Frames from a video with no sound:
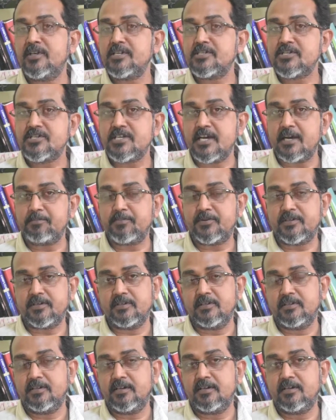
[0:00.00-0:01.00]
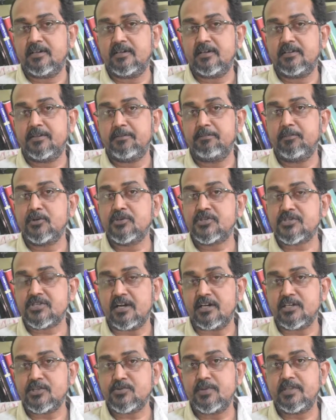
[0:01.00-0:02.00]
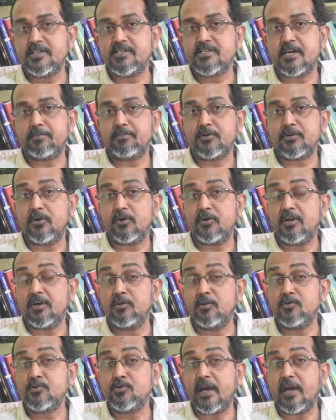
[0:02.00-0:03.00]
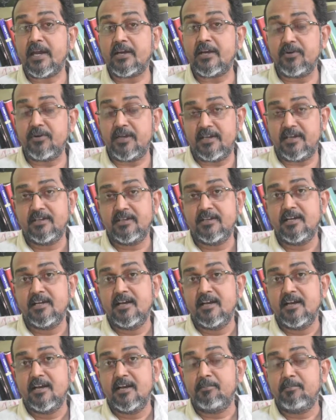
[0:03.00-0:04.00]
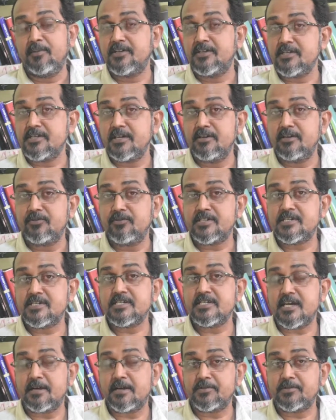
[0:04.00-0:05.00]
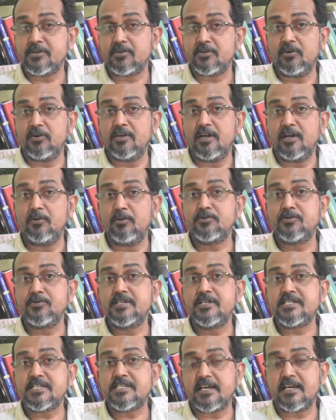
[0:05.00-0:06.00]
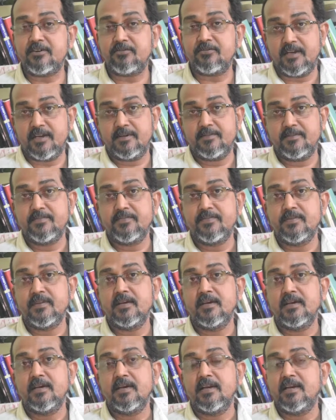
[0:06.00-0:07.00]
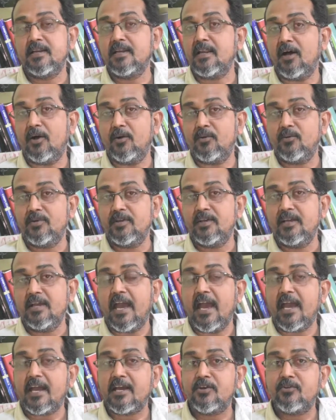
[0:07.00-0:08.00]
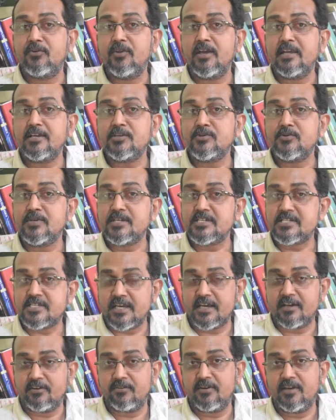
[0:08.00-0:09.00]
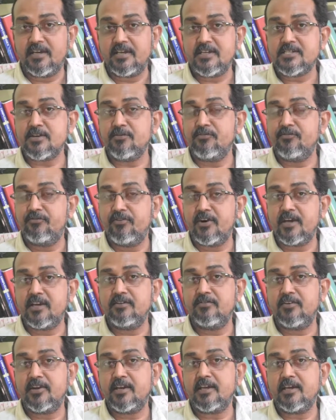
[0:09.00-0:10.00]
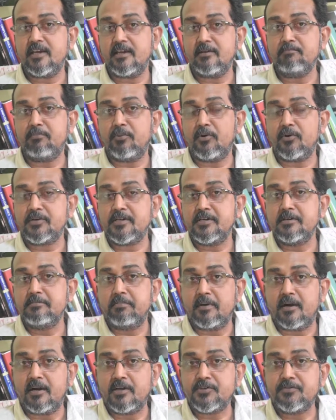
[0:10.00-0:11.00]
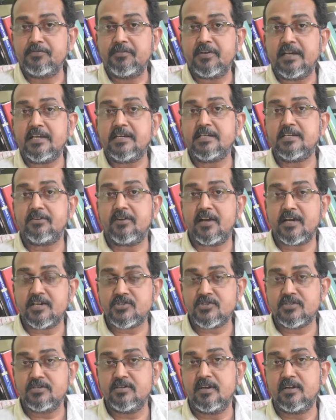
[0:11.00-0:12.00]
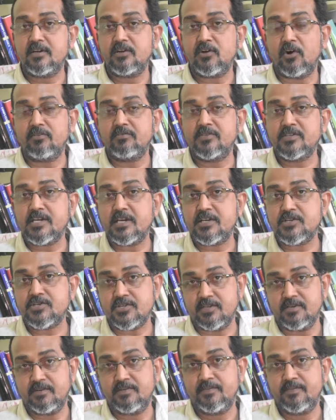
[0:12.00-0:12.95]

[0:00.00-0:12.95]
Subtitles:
a chapter, the book starts with a chapter called How to Agree, but there's an interesting chapter called How to Disagree. Now, agreeing to disagree is a very, very important part of interaction and conversation.